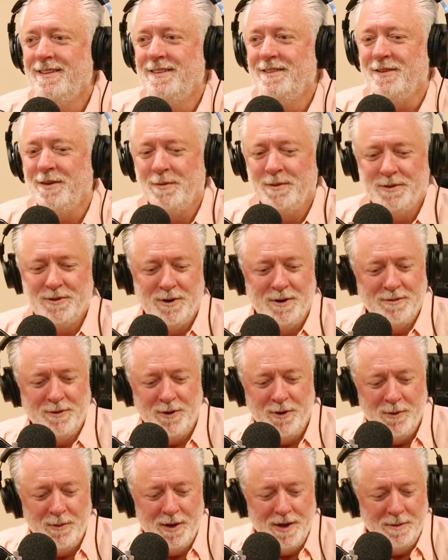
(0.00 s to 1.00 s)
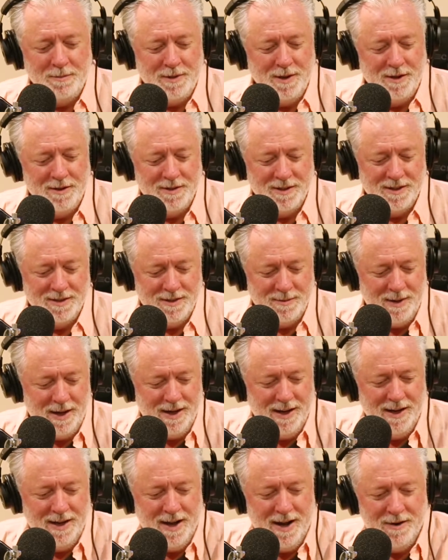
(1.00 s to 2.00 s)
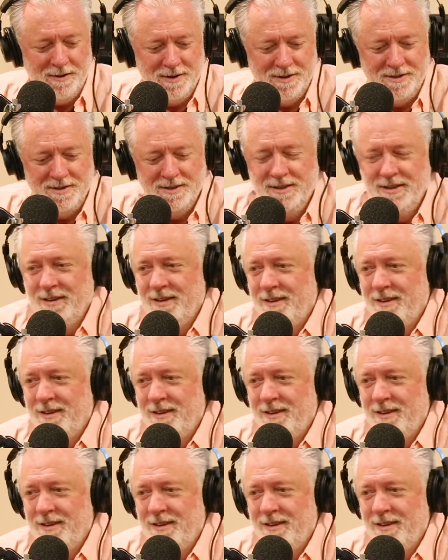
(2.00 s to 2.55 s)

So we drove the whole way up there. It took us about 8 hours,